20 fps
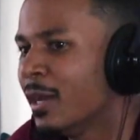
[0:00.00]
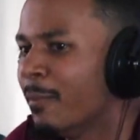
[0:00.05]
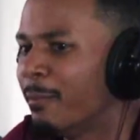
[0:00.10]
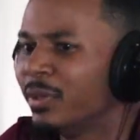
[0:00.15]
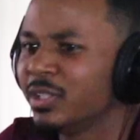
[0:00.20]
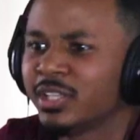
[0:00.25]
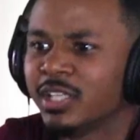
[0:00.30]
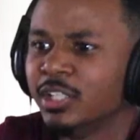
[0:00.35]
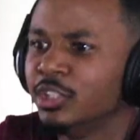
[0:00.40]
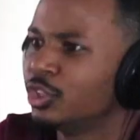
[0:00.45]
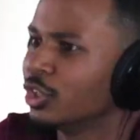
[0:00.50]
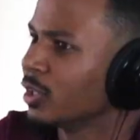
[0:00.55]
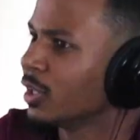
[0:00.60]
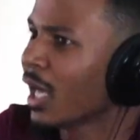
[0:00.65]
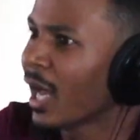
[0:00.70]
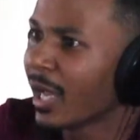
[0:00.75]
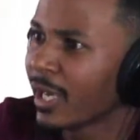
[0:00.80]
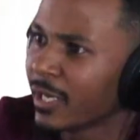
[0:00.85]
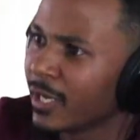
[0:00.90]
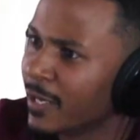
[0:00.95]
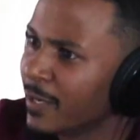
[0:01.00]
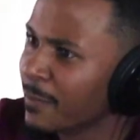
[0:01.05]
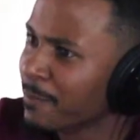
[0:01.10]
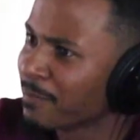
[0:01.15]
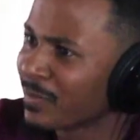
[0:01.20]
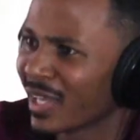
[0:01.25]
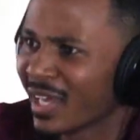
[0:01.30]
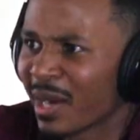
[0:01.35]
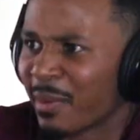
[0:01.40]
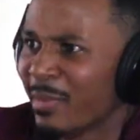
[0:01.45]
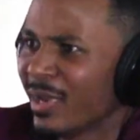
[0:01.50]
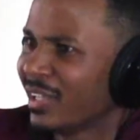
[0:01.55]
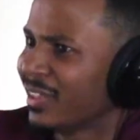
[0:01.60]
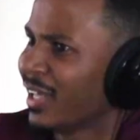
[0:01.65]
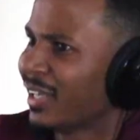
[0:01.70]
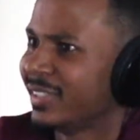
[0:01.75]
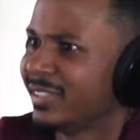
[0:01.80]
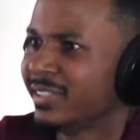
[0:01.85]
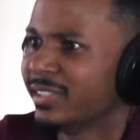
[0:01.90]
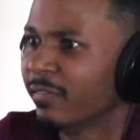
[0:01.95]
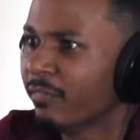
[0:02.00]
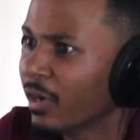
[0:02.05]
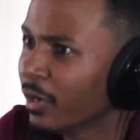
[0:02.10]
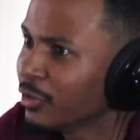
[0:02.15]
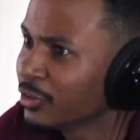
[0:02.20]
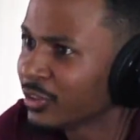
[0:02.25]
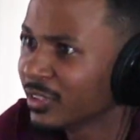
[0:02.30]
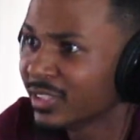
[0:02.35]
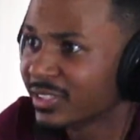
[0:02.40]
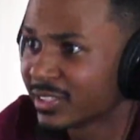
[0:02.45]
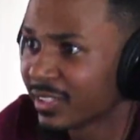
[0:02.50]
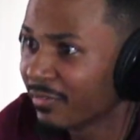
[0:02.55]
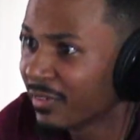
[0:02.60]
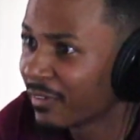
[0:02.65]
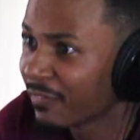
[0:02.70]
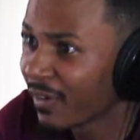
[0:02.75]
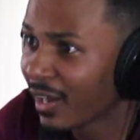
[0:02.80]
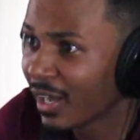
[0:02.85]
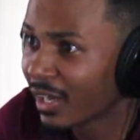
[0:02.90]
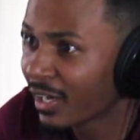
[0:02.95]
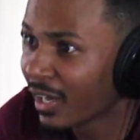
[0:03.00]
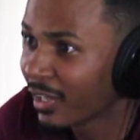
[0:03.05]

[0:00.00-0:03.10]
But then July hit, and I made like 775